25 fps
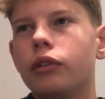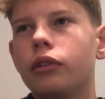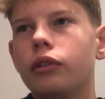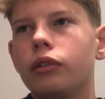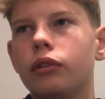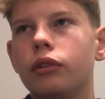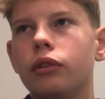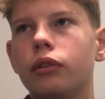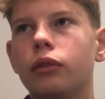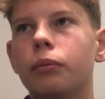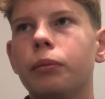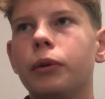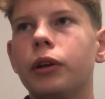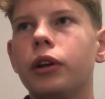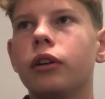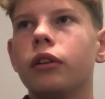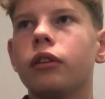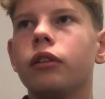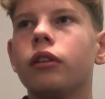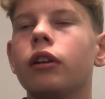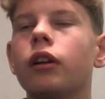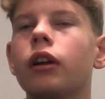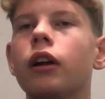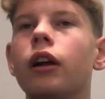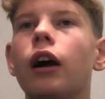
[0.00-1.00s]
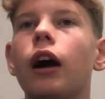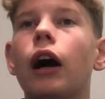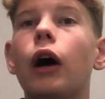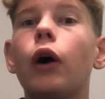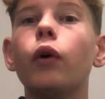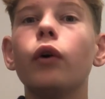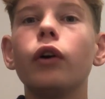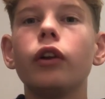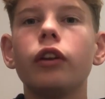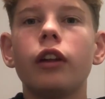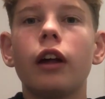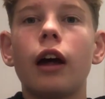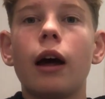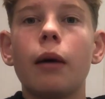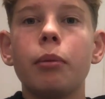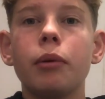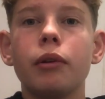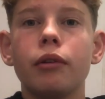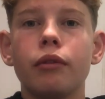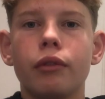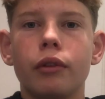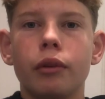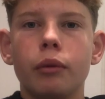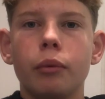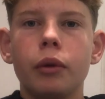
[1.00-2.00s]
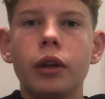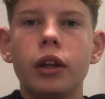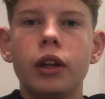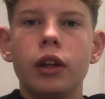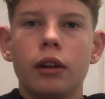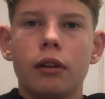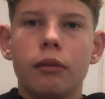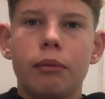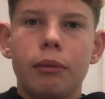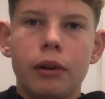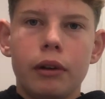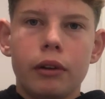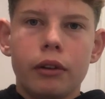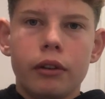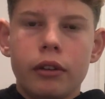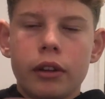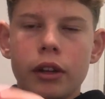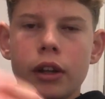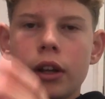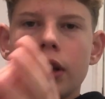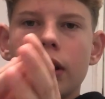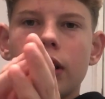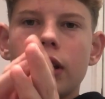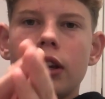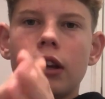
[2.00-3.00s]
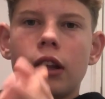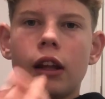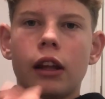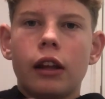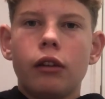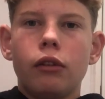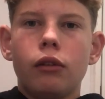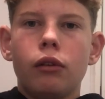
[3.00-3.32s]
So because I'm always happy for the weekend because then I can get,